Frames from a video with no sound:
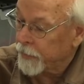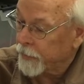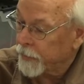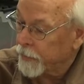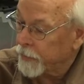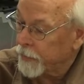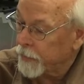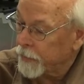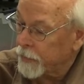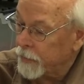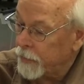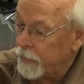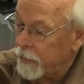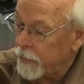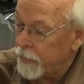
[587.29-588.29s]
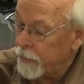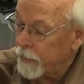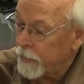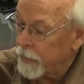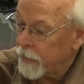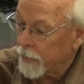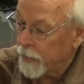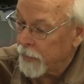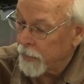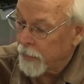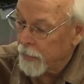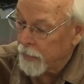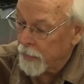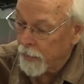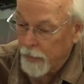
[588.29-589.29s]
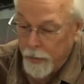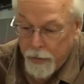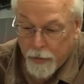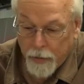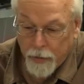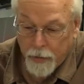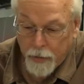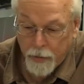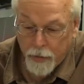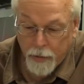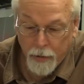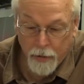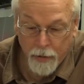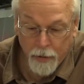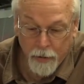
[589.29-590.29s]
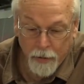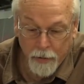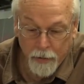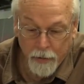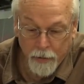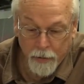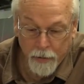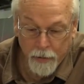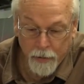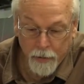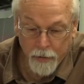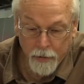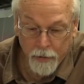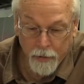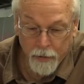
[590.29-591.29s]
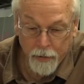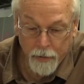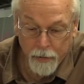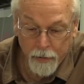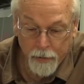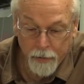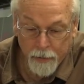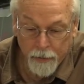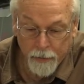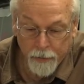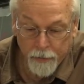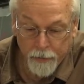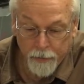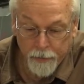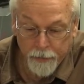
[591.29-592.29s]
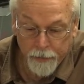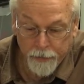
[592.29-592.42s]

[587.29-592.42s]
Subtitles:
No words are spoken by the person on screen.